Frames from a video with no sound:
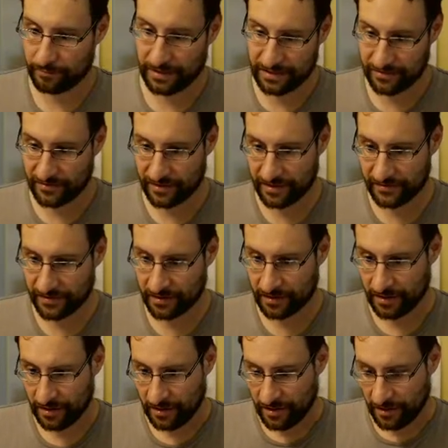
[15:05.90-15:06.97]
better than nothing.
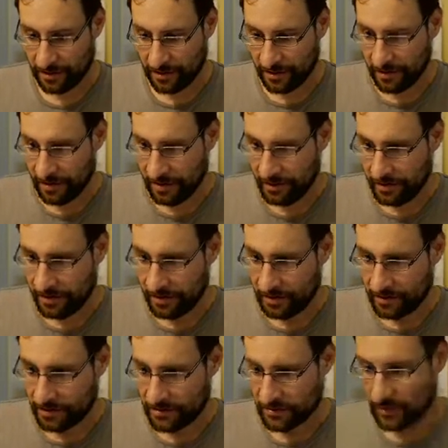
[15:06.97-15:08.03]

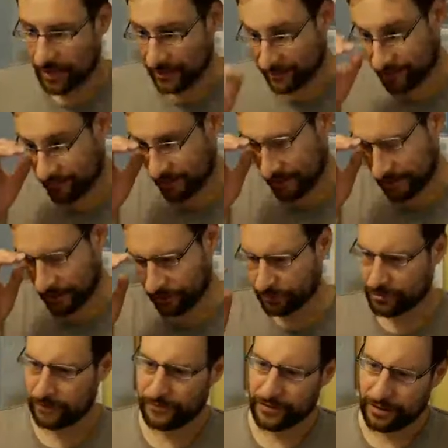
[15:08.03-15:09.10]
So otherwise,
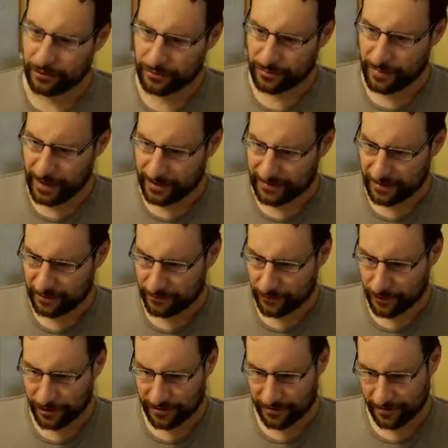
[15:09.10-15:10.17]
autoconf and automake then
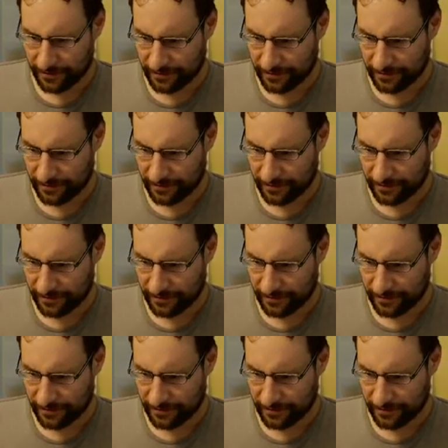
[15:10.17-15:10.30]
work.